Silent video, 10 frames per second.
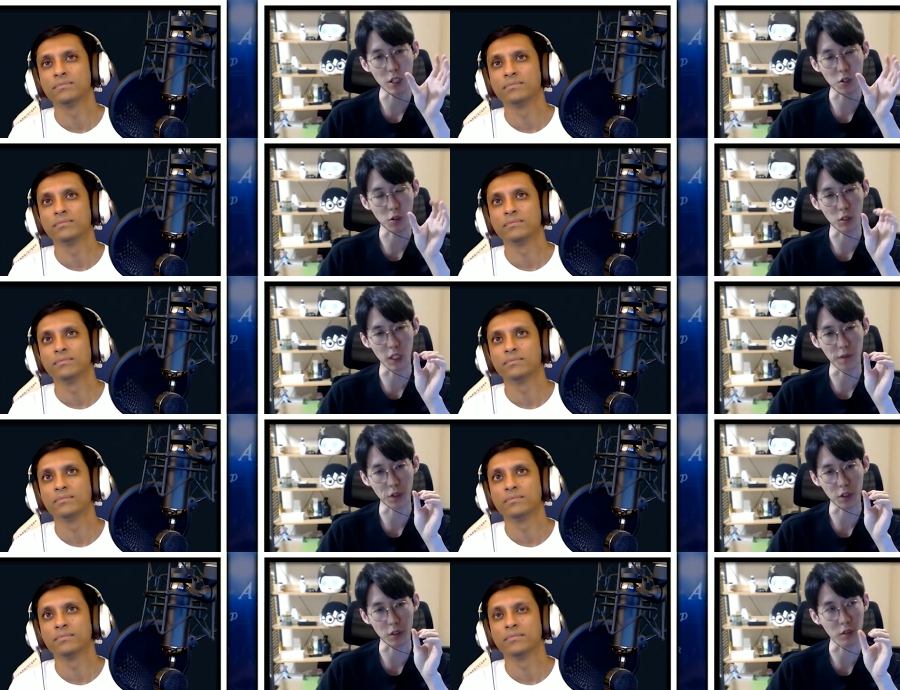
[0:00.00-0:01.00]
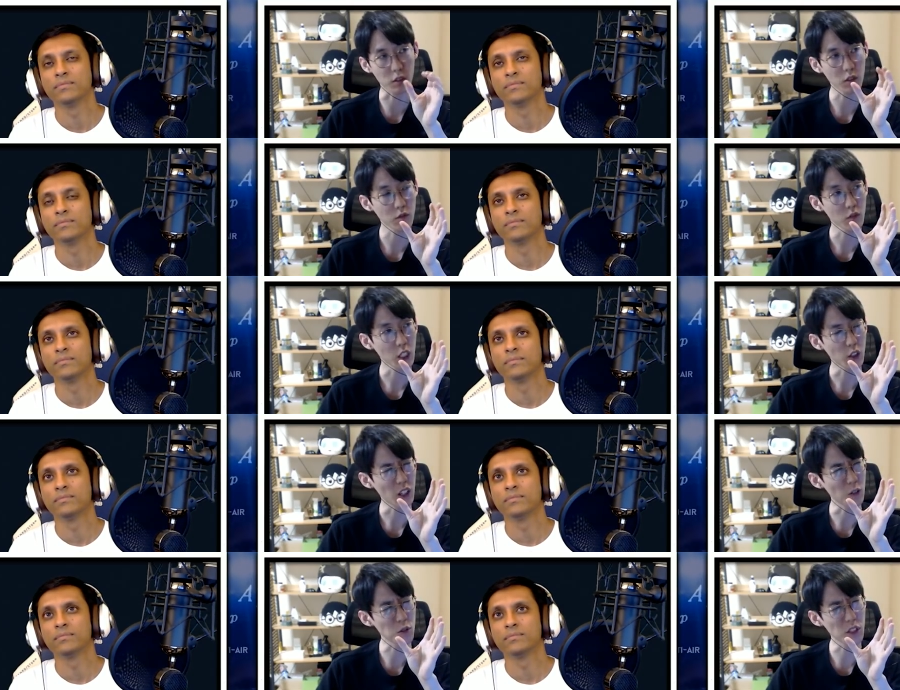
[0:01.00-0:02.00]
Speaker 1: or different I
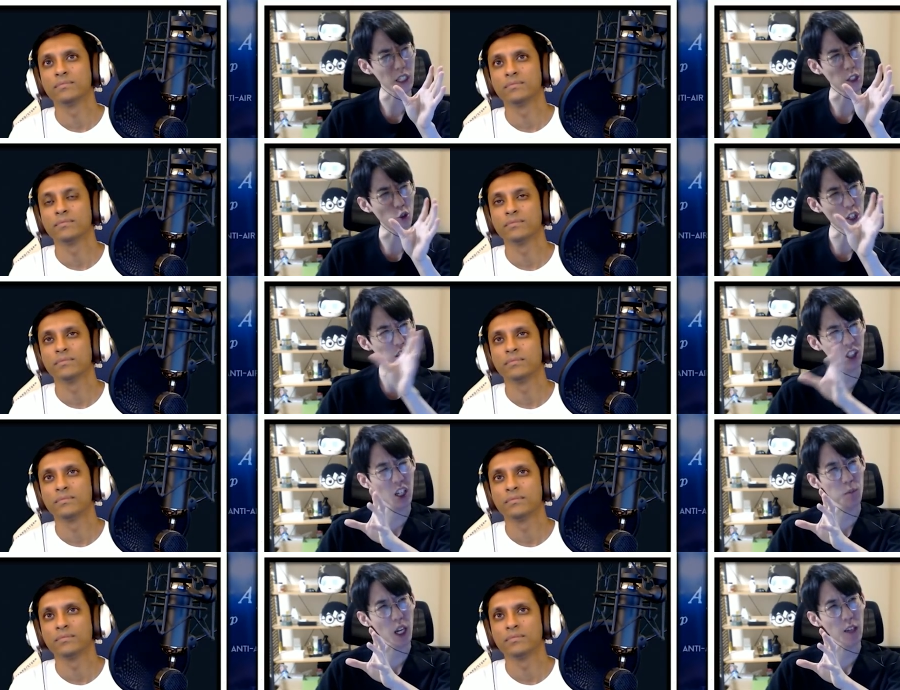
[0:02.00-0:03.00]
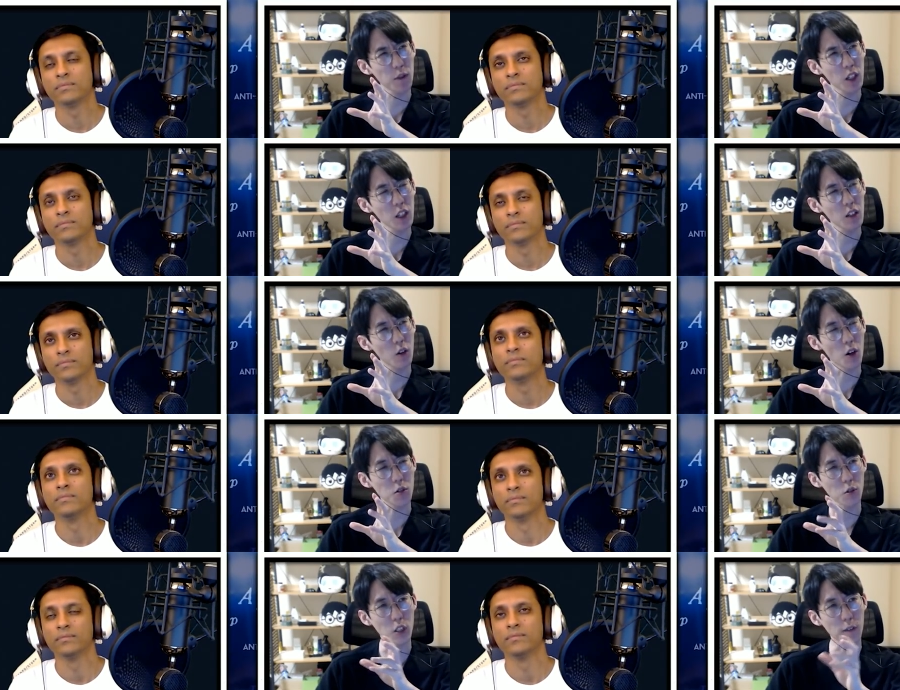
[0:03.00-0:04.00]
would say risky maybe also
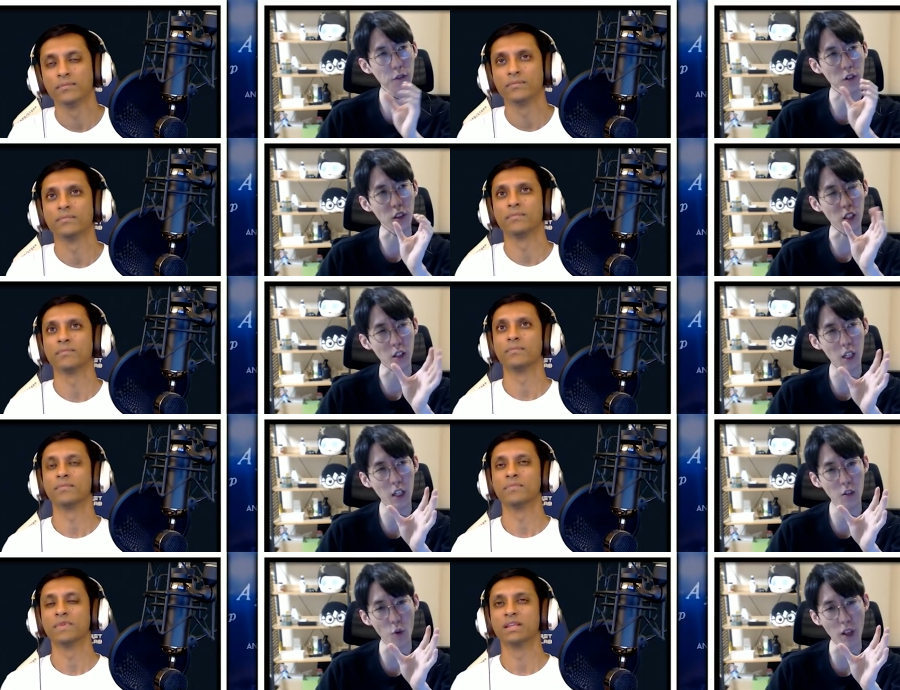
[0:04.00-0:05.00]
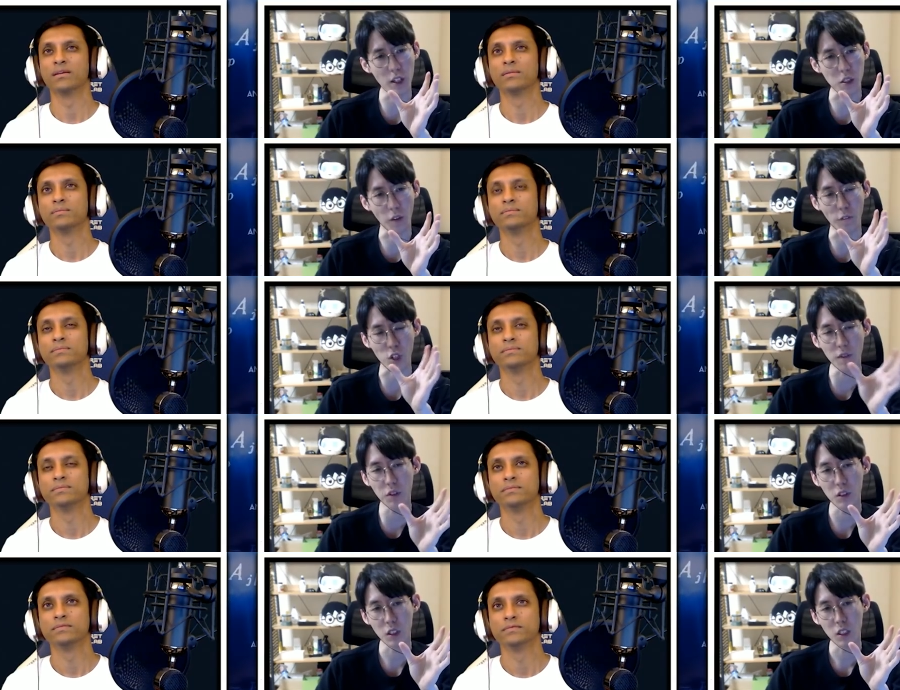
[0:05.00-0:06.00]
different delay when it's a whipped
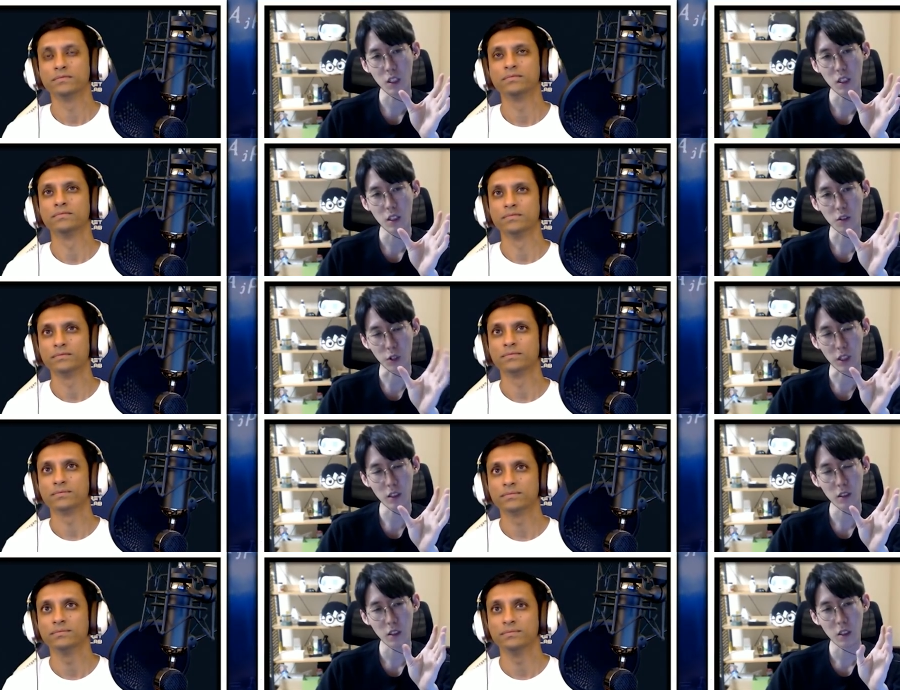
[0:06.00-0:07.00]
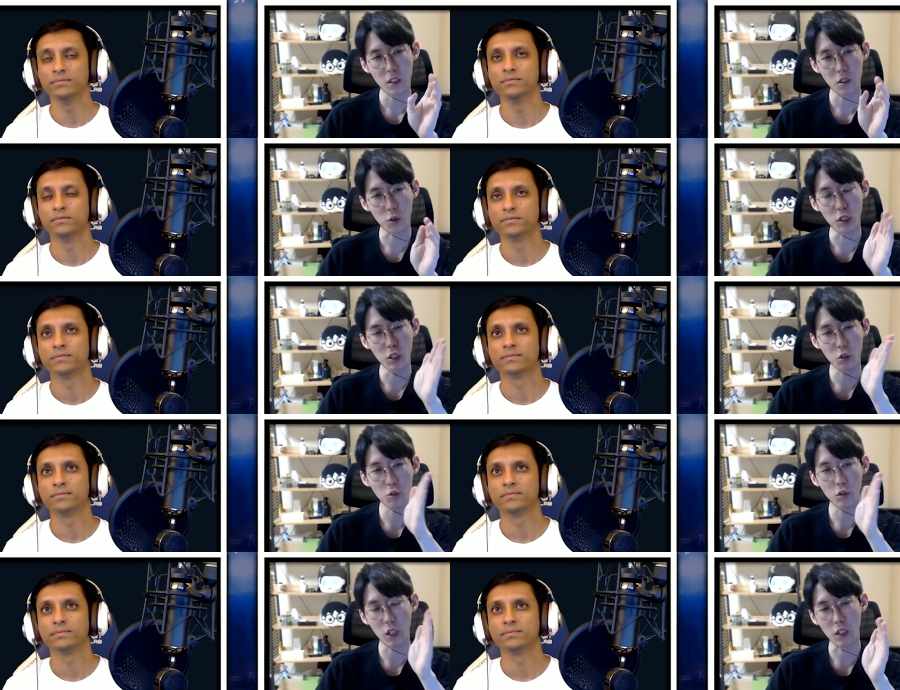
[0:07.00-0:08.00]
right? Mm-hmm. So you need
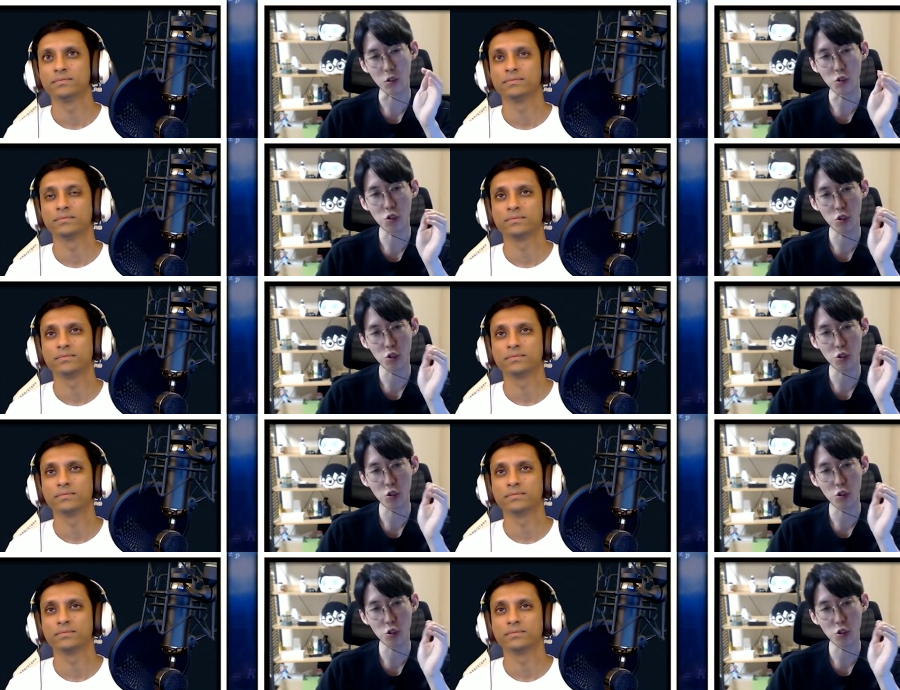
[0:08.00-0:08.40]
to uh, you should